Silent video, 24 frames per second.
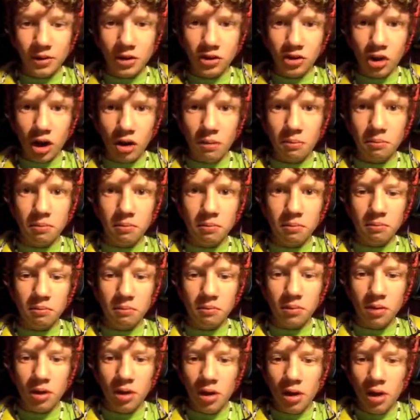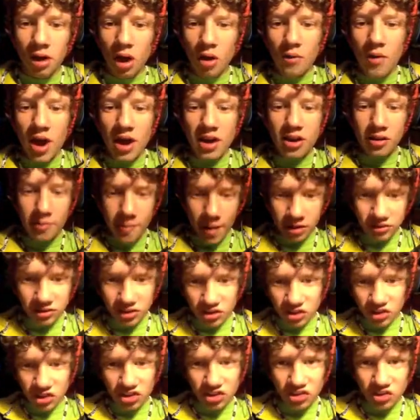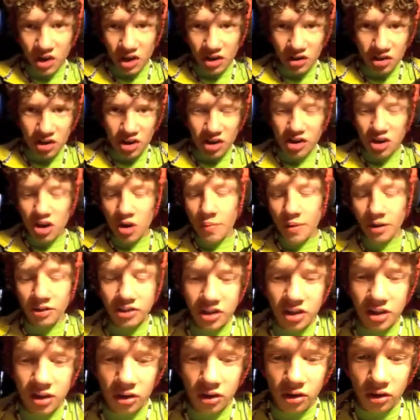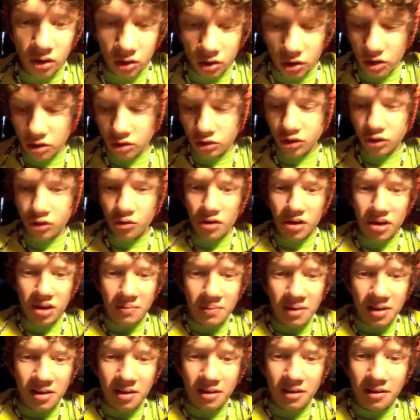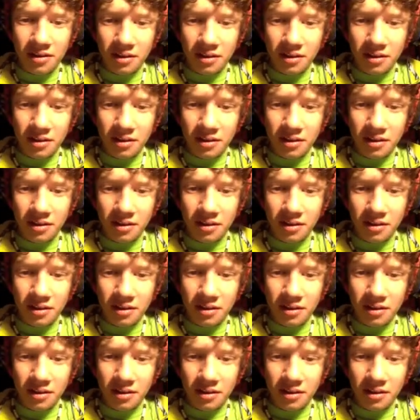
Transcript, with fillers: Shut up. All right, you're about to see Slender, and you're about to hear a little girl scream.